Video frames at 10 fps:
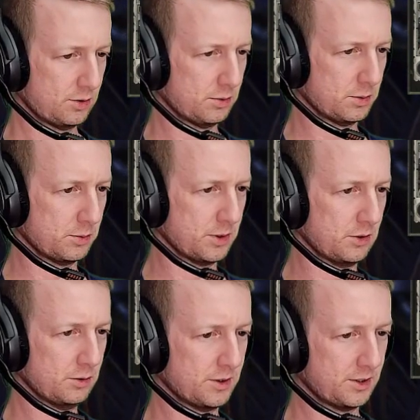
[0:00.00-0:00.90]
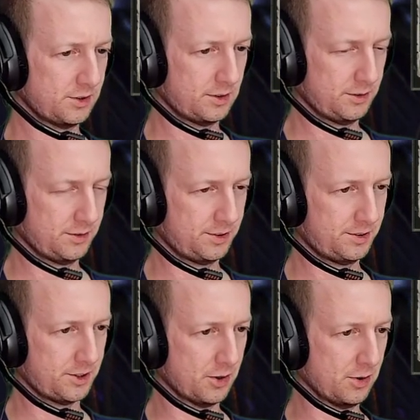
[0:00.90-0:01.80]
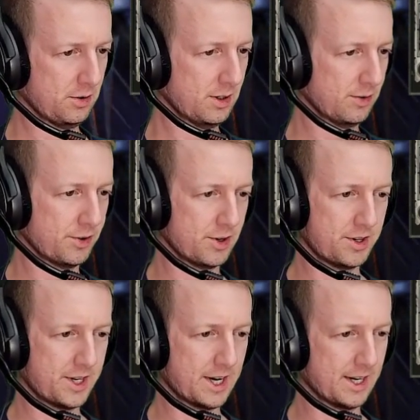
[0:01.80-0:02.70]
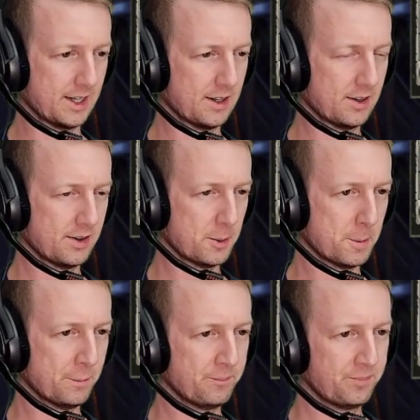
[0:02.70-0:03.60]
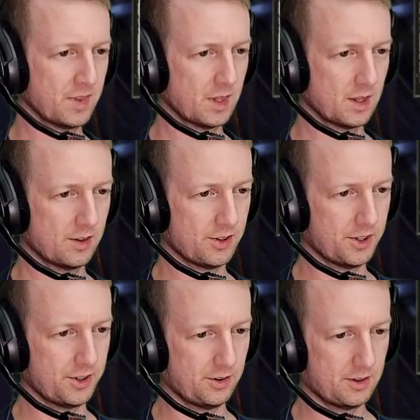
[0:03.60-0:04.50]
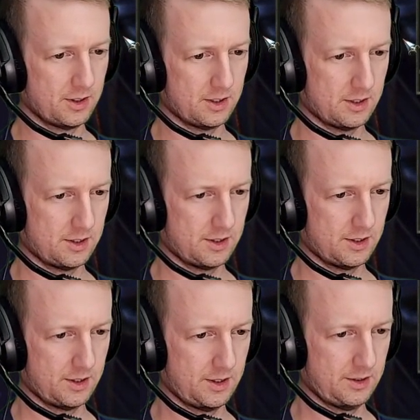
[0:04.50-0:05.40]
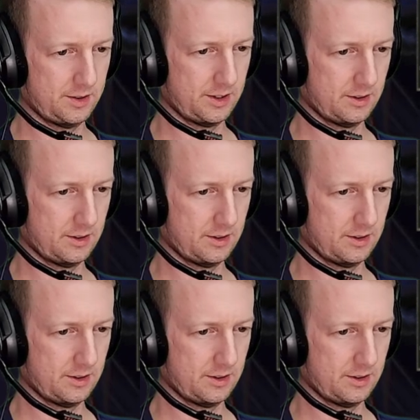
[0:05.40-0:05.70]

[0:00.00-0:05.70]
But we do want Assault of Stone, give us an attack. So this,